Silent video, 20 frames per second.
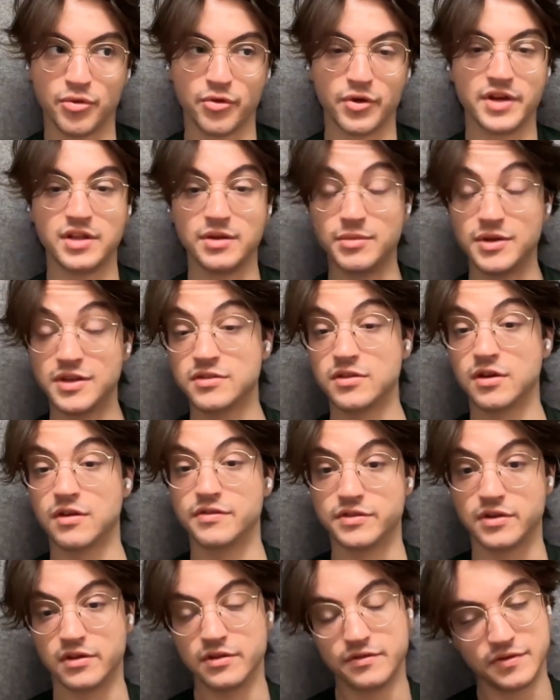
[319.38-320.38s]
ParadeDB
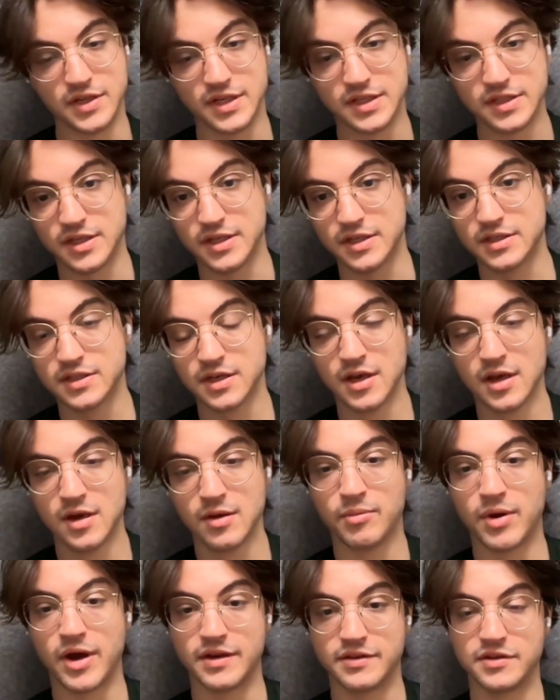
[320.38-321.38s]
solves all of these things
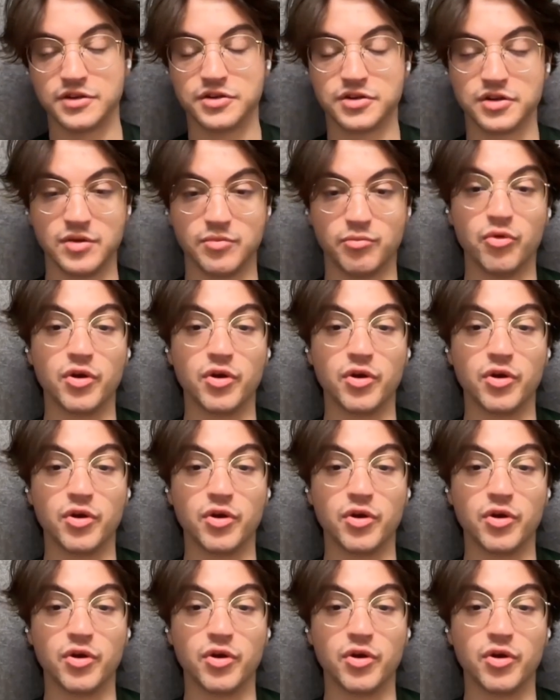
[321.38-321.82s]
by essentially